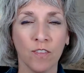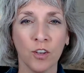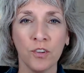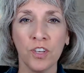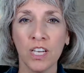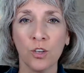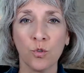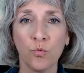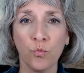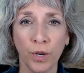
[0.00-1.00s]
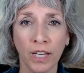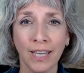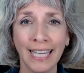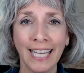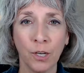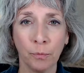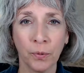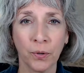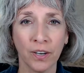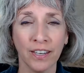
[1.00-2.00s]
Fluency is really
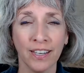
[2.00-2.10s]
important.